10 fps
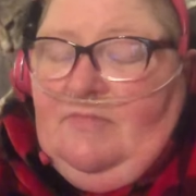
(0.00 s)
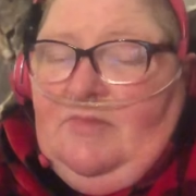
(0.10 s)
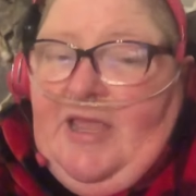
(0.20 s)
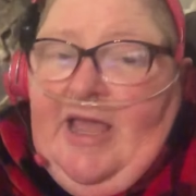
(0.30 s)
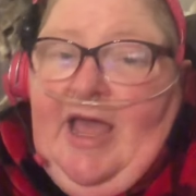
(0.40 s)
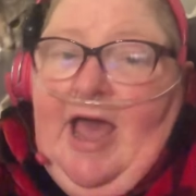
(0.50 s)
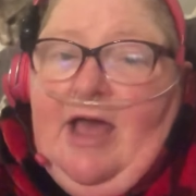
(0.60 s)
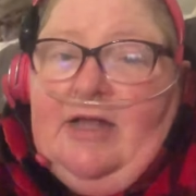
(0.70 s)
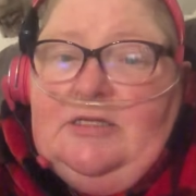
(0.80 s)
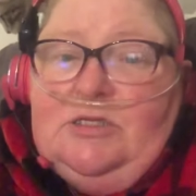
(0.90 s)
They
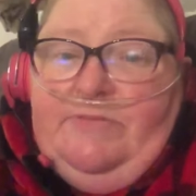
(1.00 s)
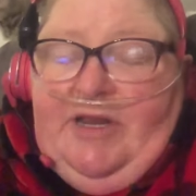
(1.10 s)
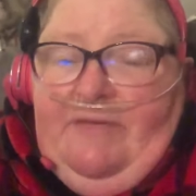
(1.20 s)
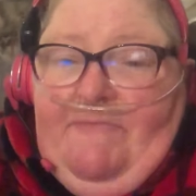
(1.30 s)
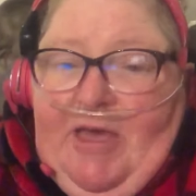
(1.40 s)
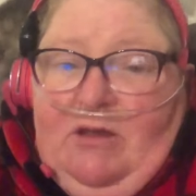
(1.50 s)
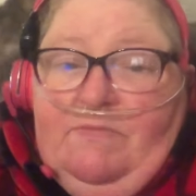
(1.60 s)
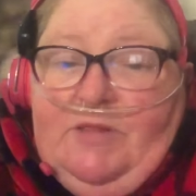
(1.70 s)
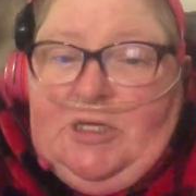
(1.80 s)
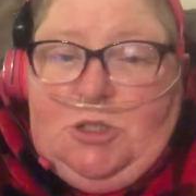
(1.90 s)
had so many
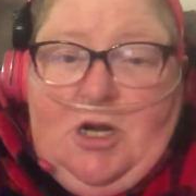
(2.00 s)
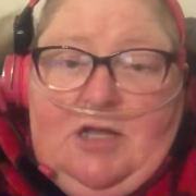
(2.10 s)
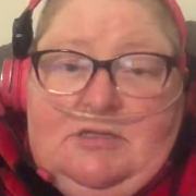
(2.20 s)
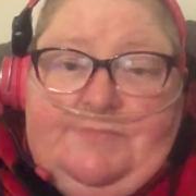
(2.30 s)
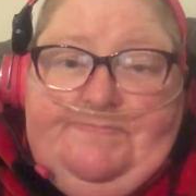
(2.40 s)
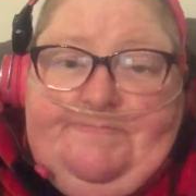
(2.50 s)
failed blood draws